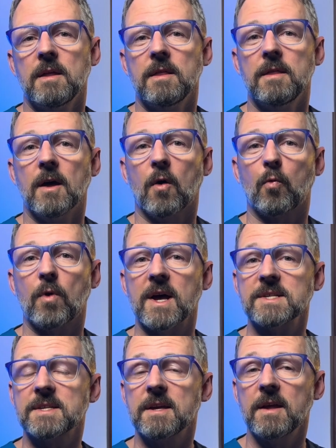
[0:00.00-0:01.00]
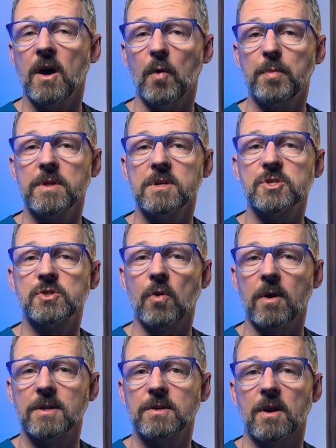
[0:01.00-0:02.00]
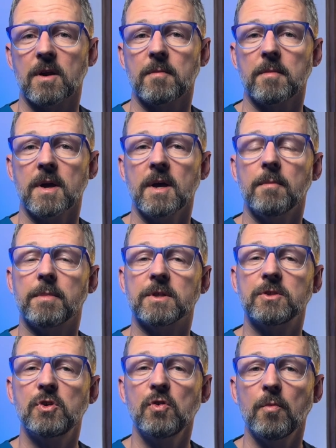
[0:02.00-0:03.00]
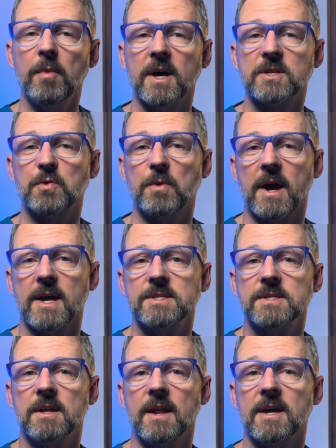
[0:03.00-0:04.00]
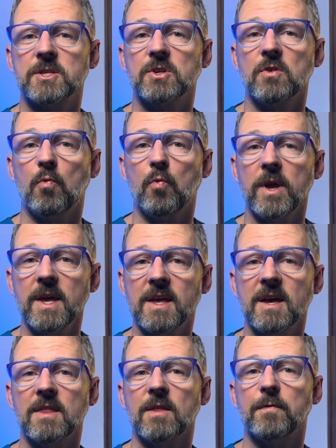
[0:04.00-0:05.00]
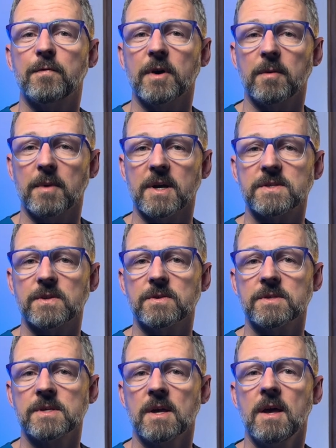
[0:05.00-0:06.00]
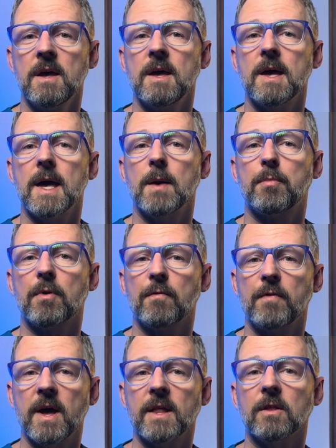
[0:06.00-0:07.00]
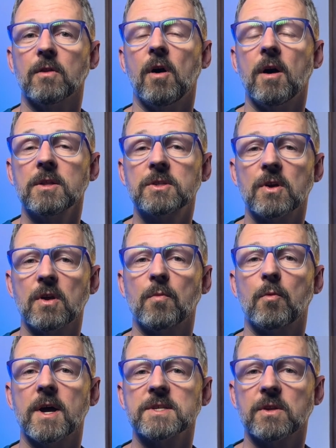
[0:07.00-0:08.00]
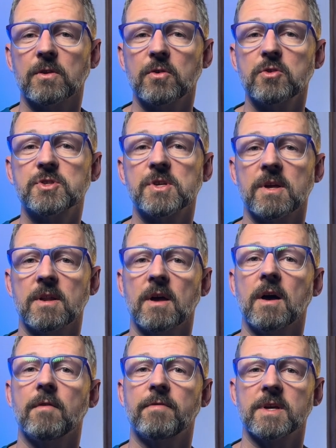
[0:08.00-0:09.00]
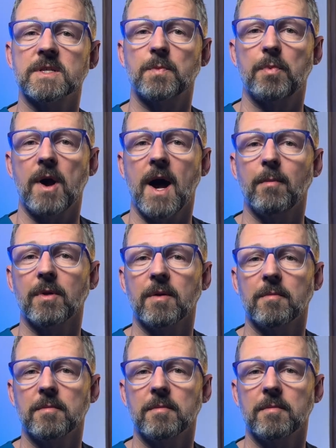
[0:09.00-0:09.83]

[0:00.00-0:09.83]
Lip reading: Now, rest can help in the short term, but too much rest can actually weaken the foot muscles and prevent long-term resolution of this problem.